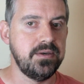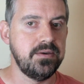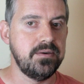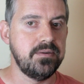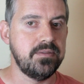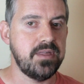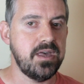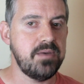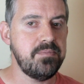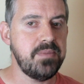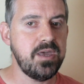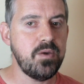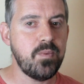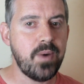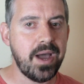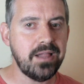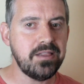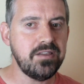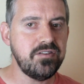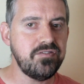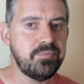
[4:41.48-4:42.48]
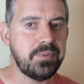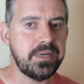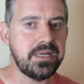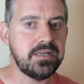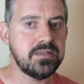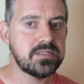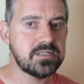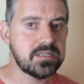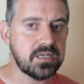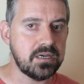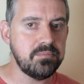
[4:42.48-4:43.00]
There may well have been
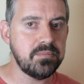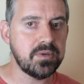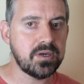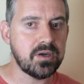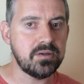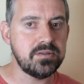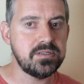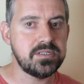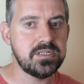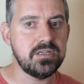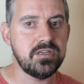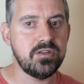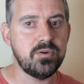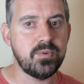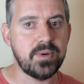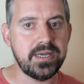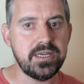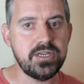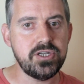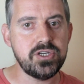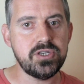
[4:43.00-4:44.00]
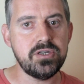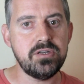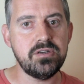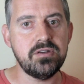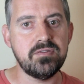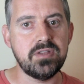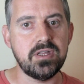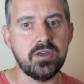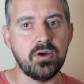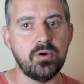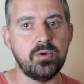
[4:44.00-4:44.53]
some continuation of
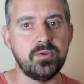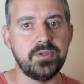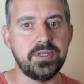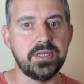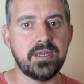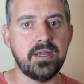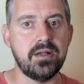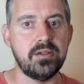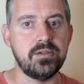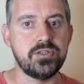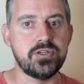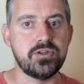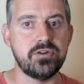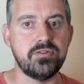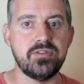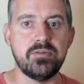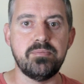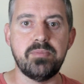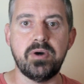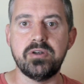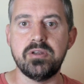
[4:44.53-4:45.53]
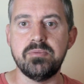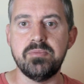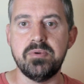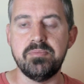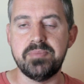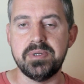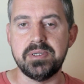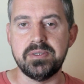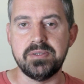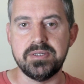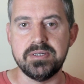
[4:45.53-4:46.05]
the older culture of the monument
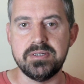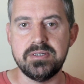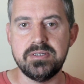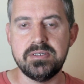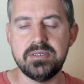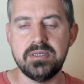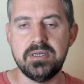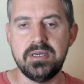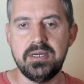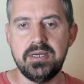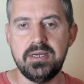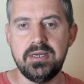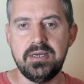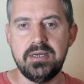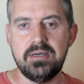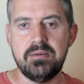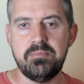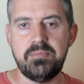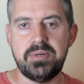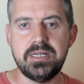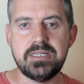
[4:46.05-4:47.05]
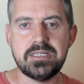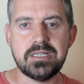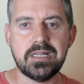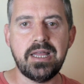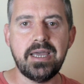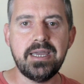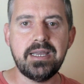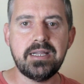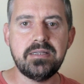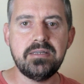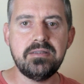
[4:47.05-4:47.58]
builders, but it's
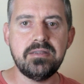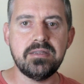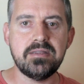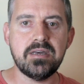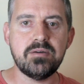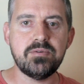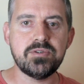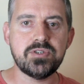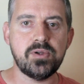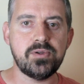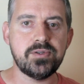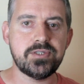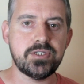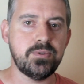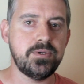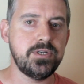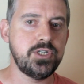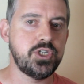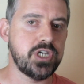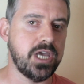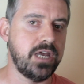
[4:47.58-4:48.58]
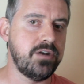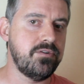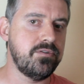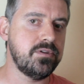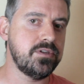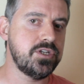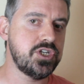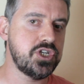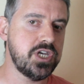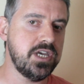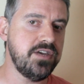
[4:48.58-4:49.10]
likely that there was also a general
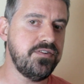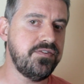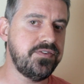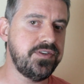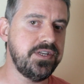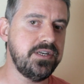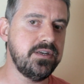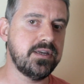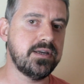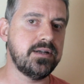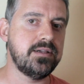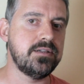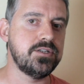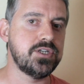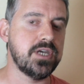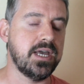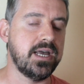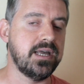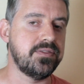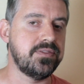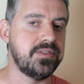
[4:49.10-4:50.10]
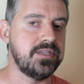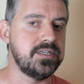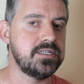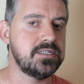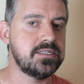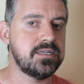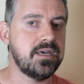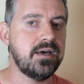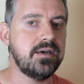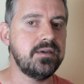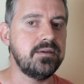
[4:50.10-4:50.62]
shift in culture at this
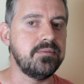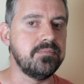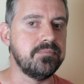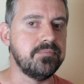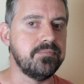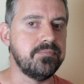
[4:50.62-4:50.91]
time.